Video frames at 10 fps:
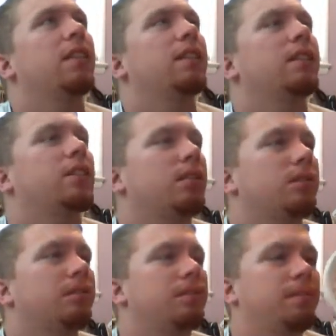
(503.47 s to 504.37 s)

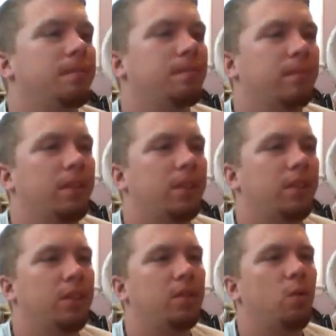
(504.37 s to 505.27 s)
So
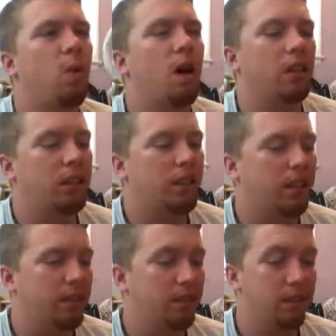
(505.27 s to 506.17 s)
good
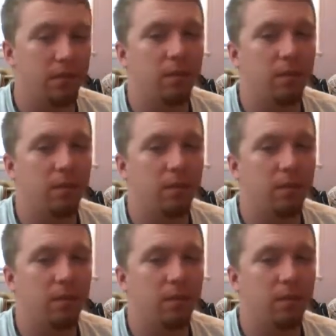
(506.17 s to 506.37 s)
quality